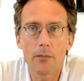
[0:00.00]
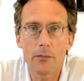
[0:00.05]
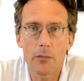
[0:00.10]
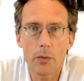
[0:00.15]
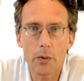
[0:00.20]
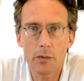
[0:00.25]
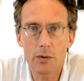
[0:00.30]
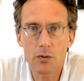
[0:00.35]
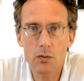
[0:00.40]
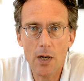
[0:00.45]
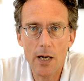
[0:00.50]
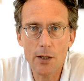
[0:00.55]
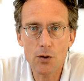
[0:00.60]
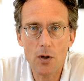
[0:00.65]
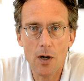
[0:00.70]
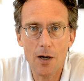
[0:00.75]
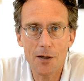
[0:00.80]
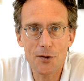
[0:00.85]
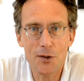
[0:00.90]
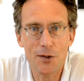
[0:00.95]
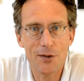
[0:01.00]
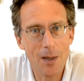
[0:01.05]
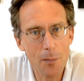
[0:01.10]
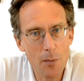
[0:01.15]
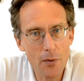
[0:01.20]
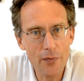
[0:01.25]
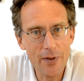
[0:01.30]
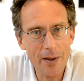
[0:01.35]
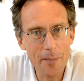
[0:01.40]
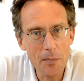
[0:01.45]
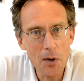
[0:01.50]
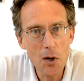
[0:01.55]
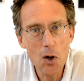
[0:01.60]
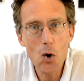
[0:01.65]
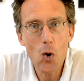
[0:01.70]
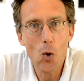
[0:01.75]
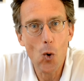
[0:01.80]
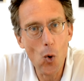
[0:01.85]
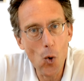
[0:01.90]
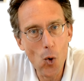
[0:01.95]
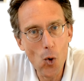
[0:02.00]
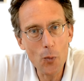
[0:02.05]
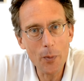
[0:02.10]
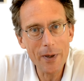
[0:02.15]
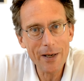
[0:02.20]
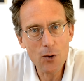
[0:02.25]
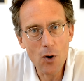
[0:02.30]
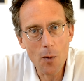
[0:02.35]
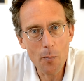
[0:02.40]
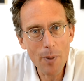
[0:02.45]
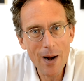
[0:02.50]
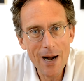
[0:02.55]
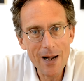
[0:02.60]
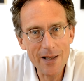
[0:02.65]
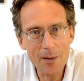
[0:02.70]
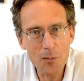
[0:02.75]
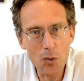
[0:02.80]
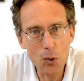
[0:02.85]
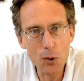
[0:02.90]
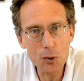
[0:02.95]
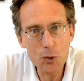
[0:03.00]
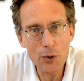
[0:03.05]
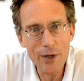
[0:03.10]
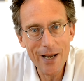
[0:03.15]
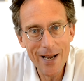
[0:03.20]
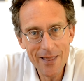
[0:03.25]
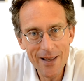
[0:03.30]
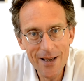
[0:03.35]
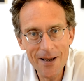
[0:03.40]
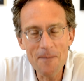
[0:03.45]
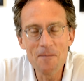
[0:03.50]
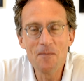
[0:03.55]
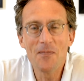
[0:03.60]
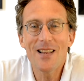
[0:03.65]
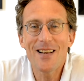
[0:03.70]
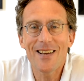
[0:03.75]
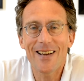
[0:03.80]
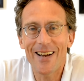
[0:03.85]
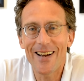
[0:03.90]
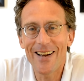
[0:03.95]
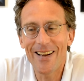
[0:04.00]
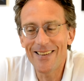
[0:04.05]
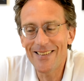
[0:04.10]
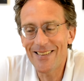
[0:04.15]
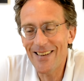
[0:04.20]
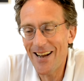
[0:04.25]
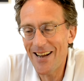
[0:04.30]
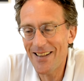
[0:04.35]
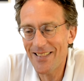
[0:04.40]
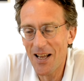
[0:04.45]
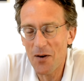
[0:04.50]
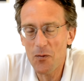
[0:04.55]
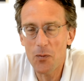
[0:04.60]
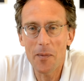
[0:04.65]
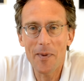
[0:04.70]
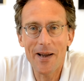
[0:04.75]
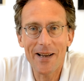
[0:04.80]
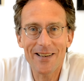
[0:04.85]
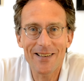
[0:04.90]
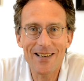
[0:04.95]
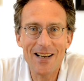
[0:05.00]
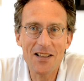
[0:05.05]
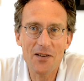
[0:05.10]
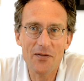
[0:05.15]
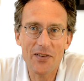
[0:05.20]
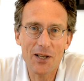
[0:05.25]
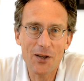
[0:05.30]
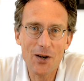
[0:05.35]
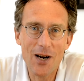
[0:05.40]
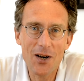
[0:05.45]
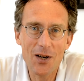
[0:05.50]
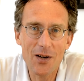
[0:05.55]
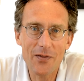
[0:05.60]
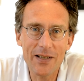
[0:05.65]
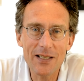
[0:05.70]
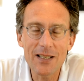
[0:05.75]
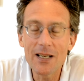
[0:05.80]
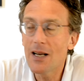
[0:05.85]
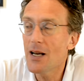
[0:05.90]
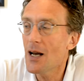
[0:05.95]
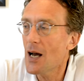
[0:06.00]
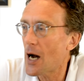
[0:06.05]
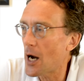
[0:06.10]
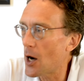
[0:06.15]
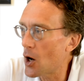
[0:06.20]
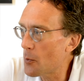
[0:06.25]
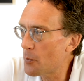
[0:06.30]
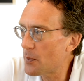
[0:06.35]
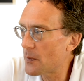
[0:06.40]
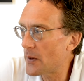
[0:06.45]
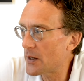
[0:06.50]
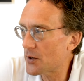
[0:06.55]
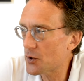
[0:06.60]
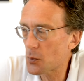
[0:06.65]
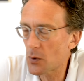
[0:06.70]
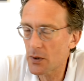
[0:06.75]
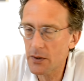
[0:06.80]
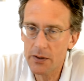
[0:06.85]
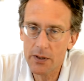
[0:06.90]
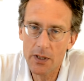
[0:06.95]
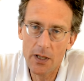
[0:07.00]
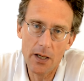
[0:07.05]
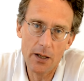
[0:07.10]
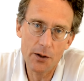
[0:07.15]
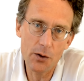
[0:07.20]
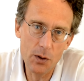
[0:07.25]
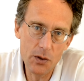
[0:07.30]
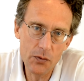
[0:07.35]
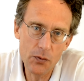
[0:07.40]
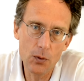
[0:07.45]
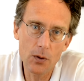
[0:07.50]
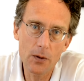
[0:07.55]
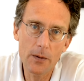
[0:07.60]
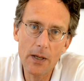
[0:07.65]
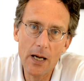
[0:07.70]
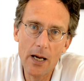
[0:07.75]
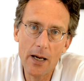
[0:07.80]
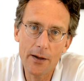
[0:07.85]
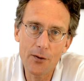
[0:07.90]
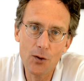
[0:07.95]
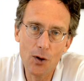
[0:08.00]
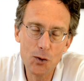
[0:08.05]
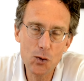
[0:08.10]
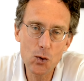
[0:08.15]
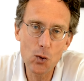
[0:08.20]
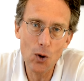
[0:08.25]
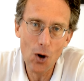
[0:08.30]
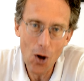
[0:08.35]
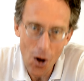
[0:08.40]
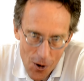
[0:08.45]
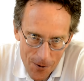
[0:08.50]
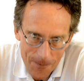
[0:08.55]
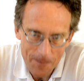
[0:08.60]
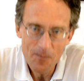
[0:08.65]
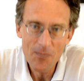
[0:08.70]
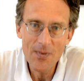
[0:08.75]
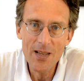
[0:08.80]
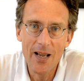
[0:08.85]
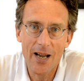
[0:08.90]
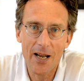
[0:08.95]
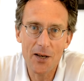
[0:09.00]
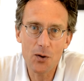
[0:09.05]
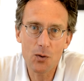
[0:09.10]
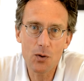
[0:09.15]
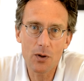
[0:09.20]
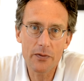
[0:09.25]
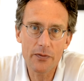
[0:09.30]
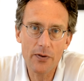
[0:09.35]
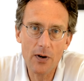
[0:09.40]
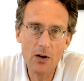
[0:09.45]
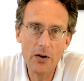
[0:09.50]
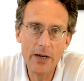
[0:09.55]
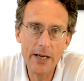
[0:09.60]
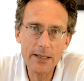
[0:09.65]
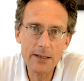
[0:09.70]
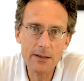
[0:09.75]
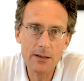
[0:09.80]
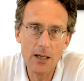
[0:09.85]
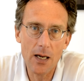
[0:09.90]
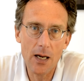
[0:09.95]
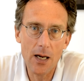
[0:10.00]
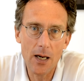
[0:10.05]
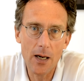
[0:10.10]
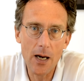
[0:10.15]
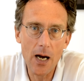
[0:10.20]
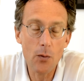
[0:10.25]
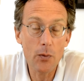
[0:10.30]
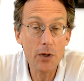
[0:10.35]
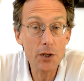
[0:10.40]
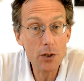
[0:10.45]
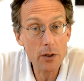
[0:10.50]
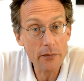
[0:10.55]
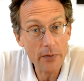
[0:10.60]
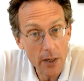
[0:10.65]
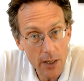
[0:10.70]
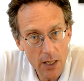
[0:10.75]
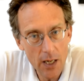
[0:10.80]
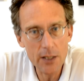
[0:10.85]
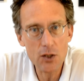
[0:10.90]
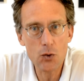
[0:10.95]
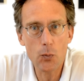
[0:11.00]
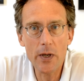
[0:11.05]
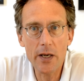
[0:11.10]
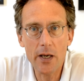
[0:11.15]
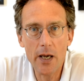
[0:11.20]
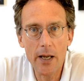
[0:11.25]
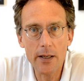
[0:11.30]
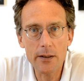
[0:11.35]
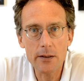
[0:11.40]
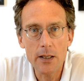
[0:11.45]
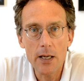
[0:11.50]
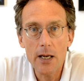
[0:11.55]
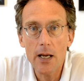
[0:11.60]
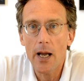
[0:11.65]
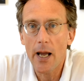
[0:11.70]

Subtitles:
We will try to answer some of them, or we compile them all together and then we make another video out of it. I hope this was useful, not too long, and you could follow it. I wish you a very nice weekend.